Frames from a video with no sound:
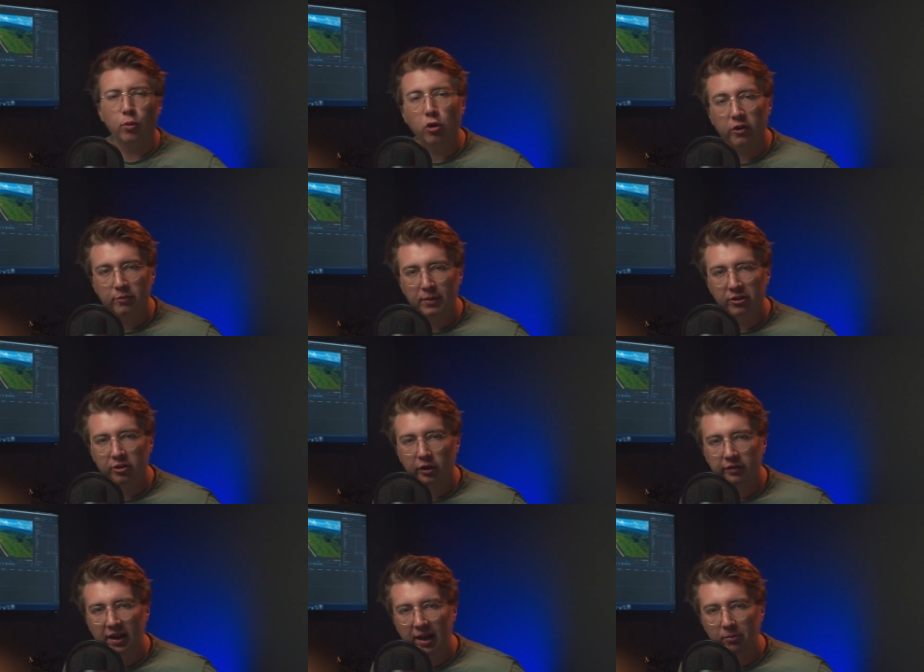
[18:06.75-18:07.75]
more information
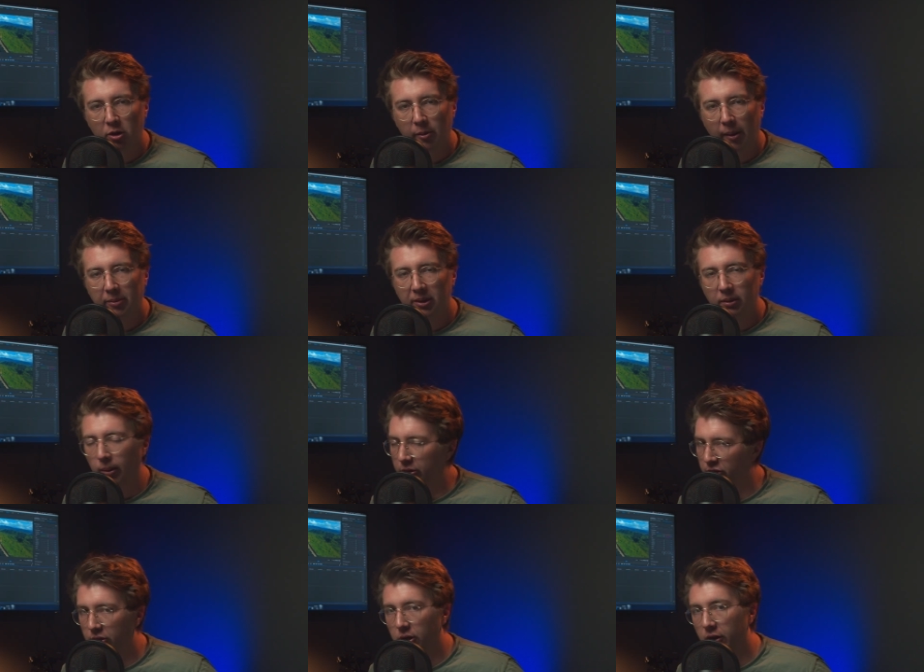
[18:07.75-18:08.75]
on time remapping, make
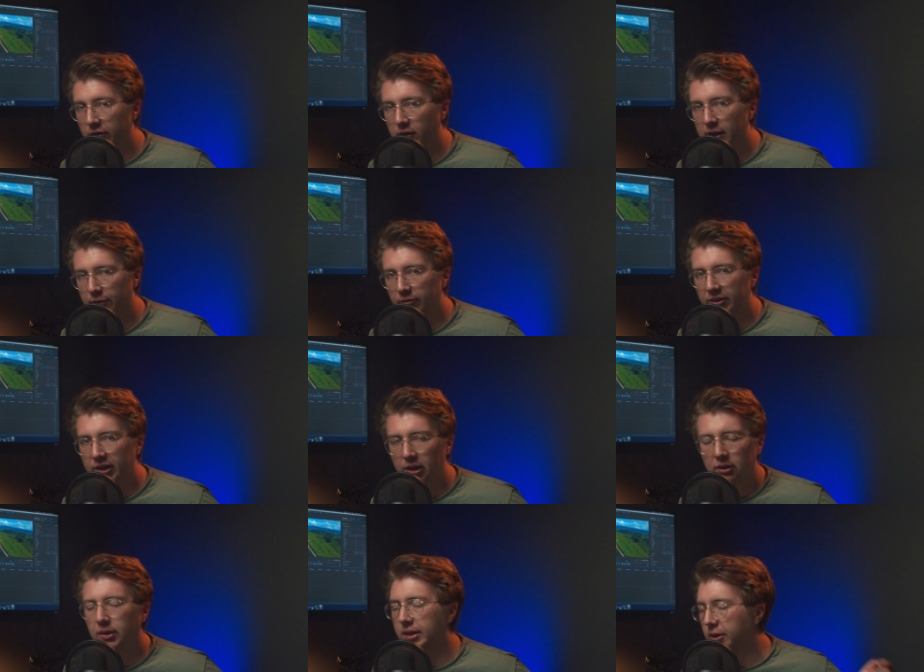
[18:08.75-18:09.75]
sure to go to the different
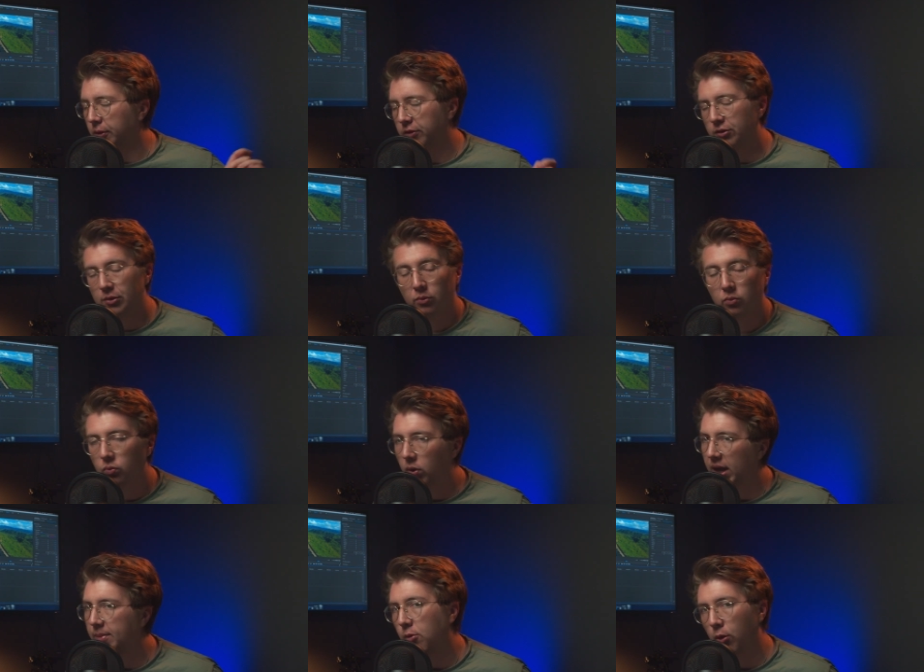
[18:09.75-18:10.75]
video. I go into it
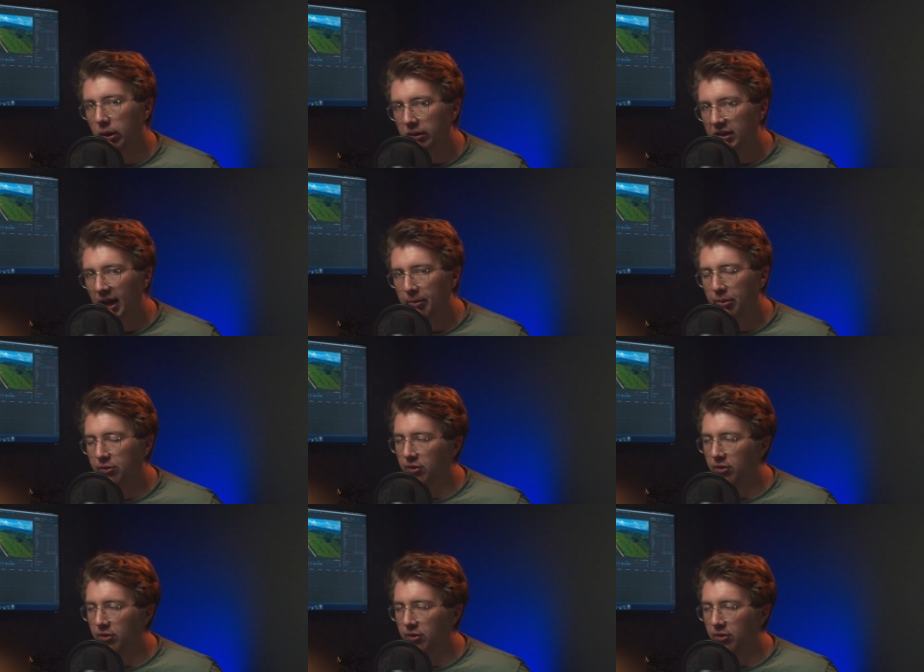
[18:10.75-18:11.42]
way more in depth,